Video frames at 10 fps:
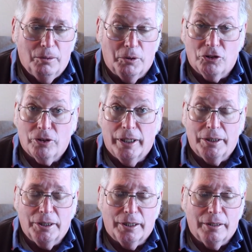which they
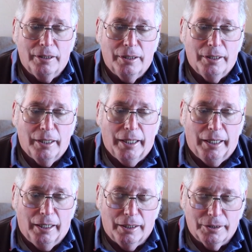did.
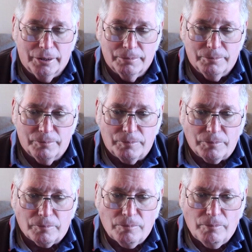And
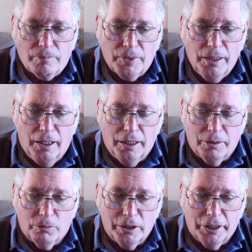
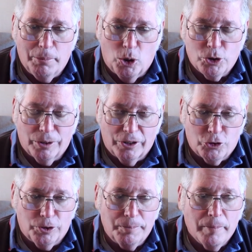really emotional
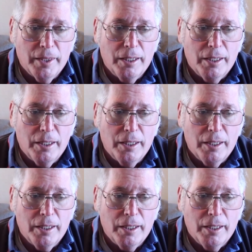issue.